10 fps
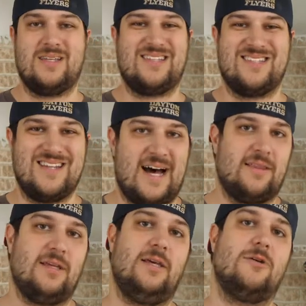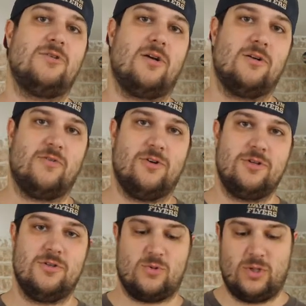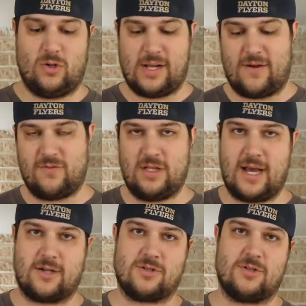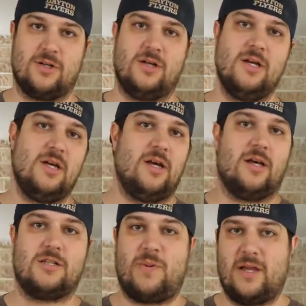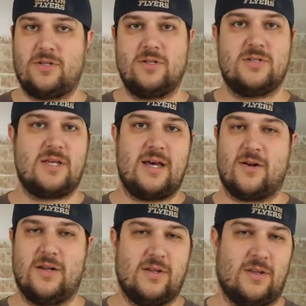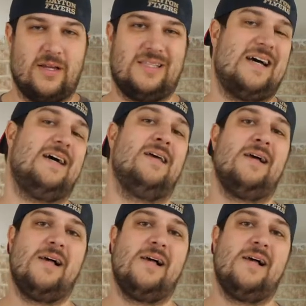This is not the Kickstarter version, so we don't have the extra expansion set or anything like that.